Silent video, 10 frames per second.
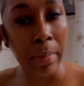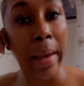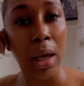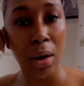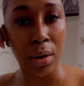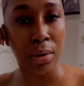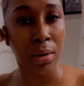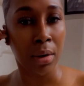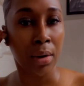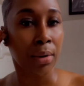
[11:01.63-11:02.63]
beg you.
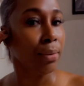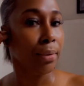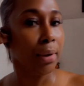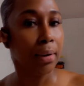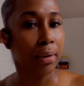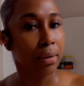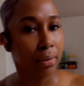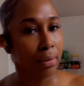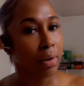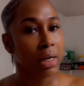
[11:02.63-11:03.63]

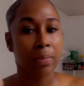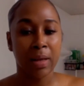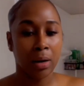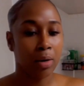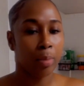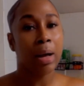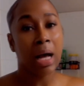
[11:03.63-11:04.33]
Round your build up,